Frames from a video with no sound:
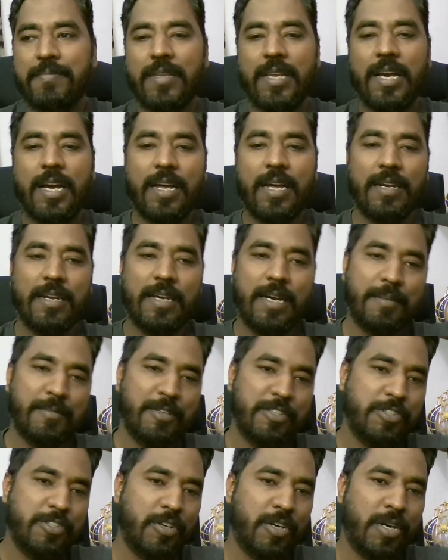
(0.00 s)
And I'm
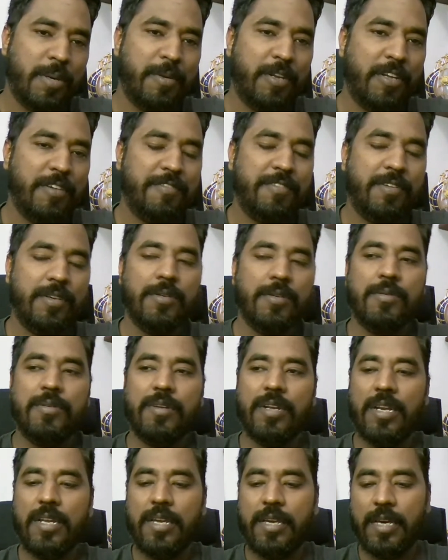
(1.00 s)
not sure how many of you
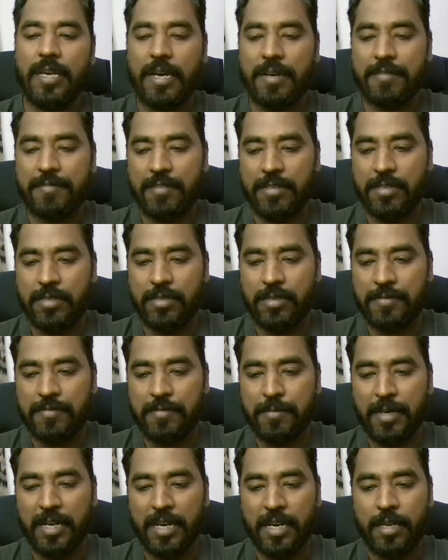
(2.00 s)
really have heard of
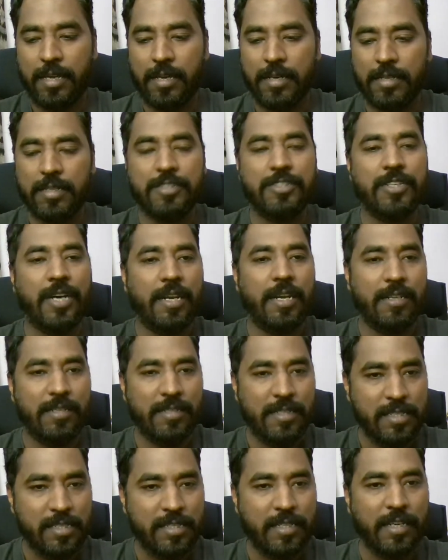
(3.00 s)
my other channel,
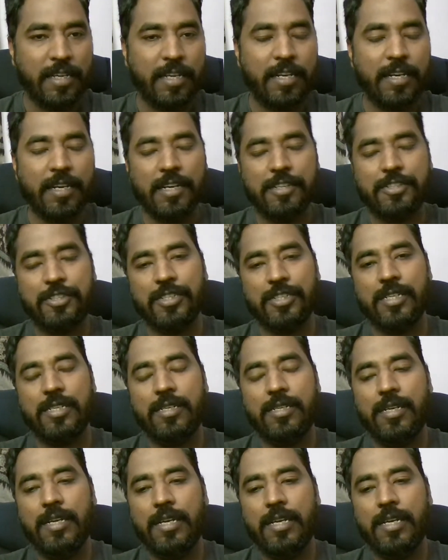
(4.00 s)
Testing in Nutshell.